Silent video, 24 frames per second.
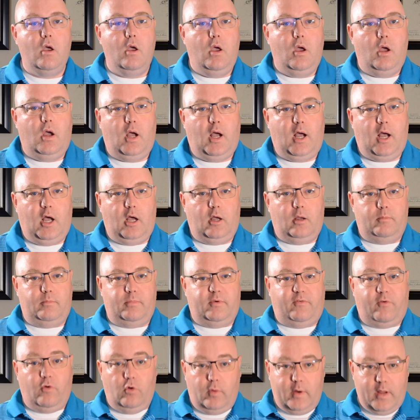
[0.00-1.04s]

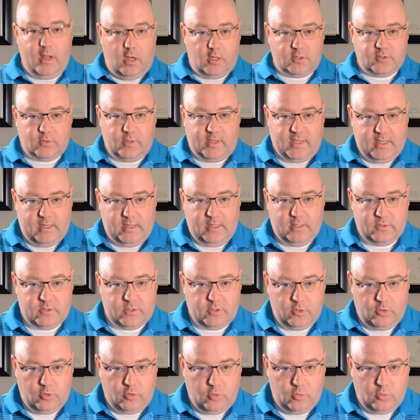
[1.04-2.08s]
Before we also get
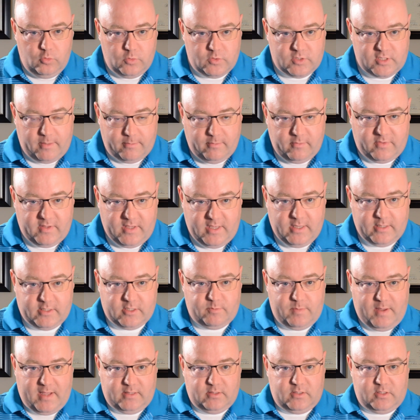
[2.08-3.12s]
into some of the
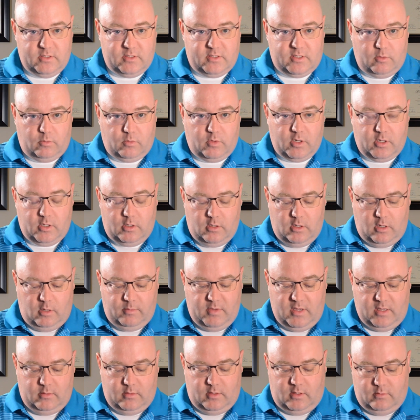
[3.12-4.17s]
expenses that
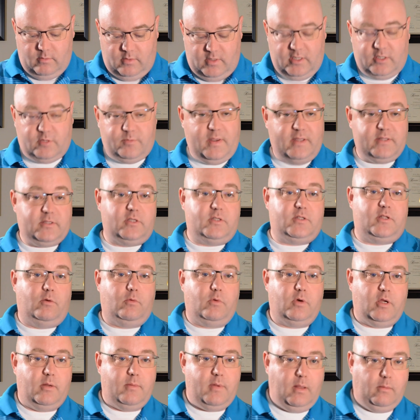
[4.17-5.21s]
the expenses that
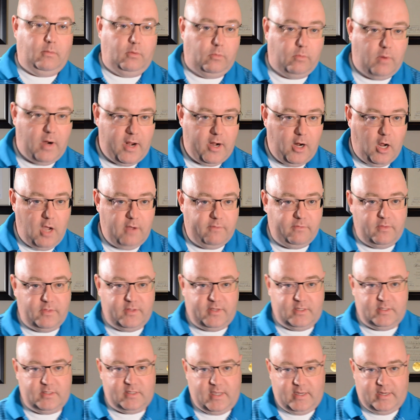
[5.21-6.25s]
we're going to be able to write off and
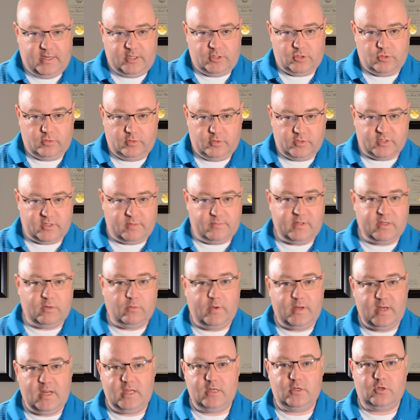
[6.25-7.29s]
things of that nature, there's something
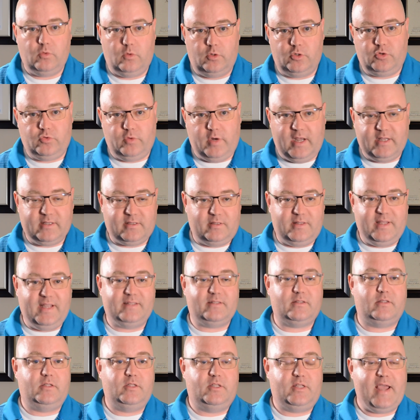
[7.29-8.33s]
we need to address, and
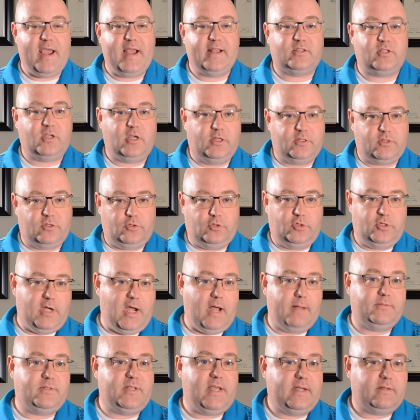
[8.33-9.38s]
that's the Tax Cuts and
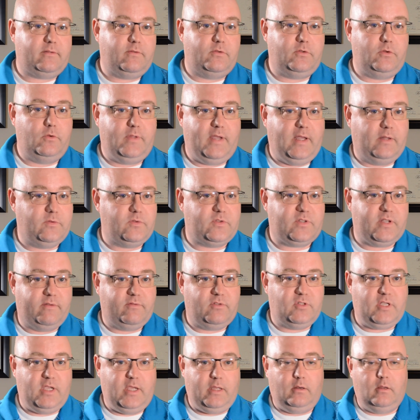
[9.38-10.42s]
Jobs Act of
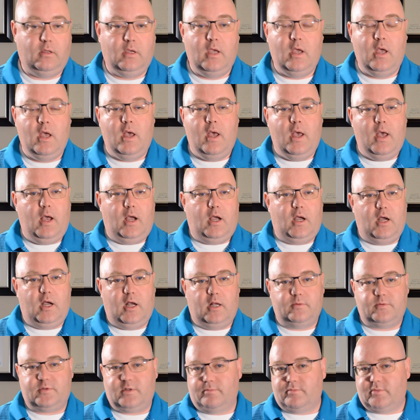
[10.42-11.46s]
2017.
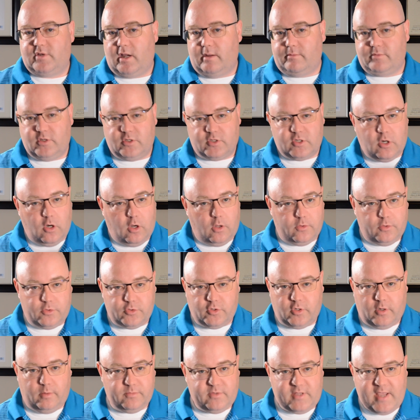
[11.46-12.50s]
Sometimes it's called the
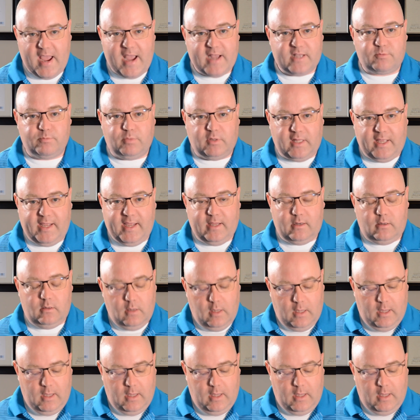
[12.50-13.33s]
Trump tax plan.